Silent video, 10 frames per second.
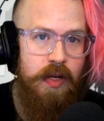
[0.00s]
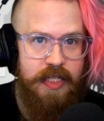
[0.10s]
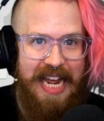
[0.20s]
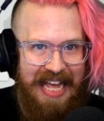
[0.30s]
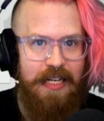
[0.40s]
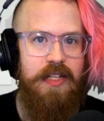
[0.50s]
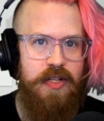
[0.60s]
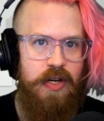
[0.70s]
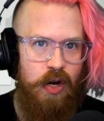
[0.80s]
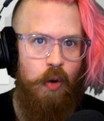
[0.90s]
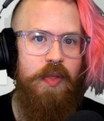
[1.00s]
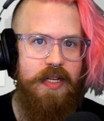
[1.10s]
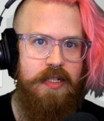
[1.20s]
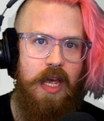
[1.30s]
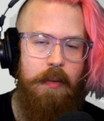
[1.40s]
Dan doesn't know
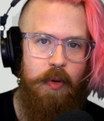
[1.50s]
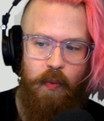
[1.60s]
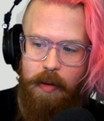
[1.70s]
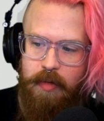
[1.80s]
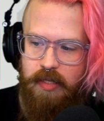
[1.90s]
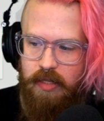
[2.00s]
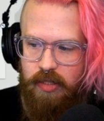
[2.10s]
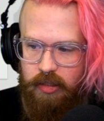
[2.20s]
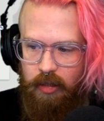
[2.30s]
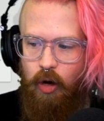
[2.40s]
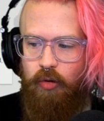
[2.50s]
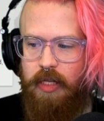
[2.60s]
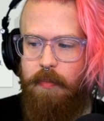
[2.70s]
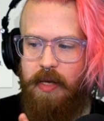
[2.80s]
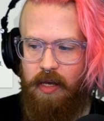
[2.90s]
this yet, but Ramus is
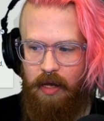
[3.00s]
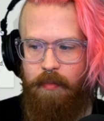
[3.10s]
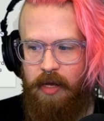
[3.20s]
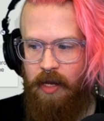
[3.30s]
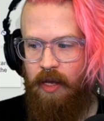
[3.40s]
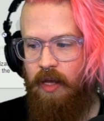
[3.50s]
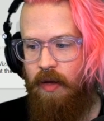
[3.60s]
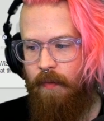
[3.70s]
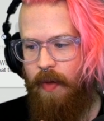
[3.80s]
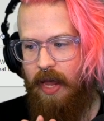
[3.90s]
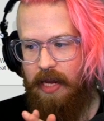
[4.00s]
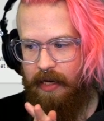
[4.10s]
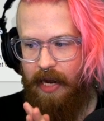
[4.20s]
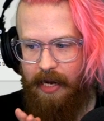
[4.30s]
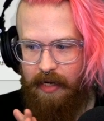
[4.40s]
slowly becoming
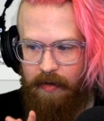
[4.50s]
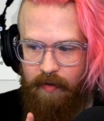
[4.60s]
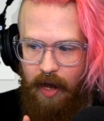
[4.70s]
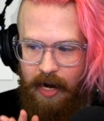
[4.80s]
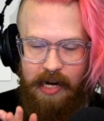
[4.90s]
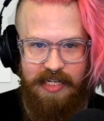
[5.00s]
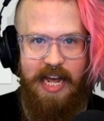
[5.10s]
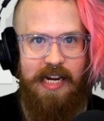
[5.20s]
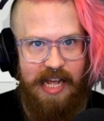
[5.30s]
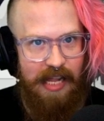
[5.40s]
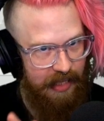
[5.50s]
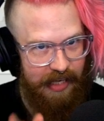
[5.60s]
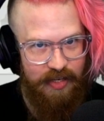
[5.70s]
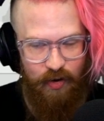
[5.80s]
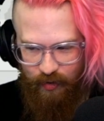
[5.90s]
an undead. Yeah,
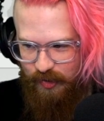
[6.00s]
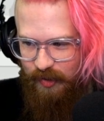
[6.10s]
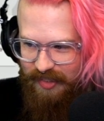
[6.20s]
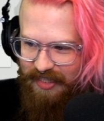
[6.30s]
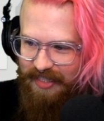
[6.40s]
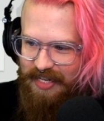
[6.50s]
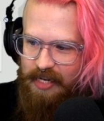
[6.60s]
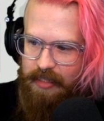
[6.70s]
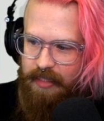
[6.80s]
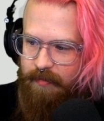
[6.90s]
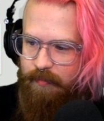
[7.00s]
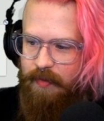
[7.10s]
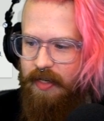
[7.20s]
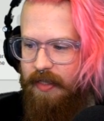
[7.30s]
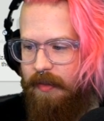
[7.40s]
like in Dark Souls. Exactly.
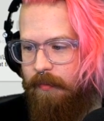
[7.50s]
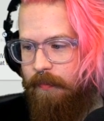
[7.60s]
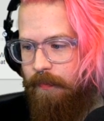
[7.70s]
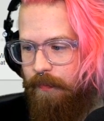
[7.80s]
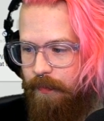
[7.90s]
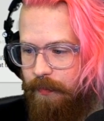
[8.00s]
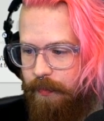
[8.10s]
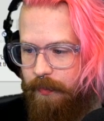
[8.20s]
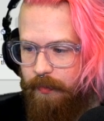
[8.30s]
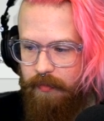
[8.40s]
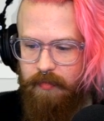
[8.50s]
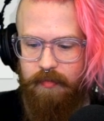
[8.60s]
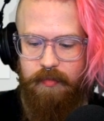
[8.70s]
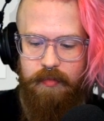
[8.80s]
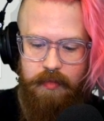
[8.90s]

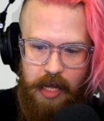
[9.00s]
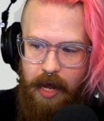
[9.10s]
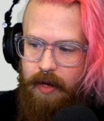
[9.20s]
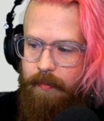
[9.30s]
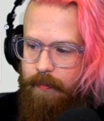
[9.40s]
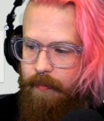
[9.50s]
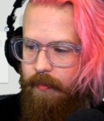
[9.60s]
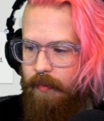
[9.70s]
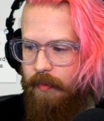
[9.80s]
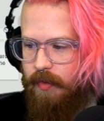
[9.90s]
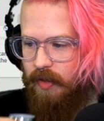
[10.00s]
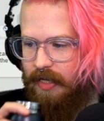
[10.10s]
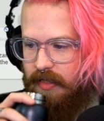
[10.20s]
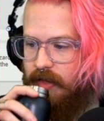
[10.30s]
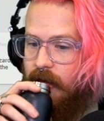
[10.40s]
Yeah. So
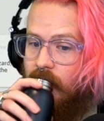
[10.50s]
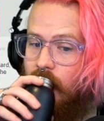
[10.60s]
that's a thing.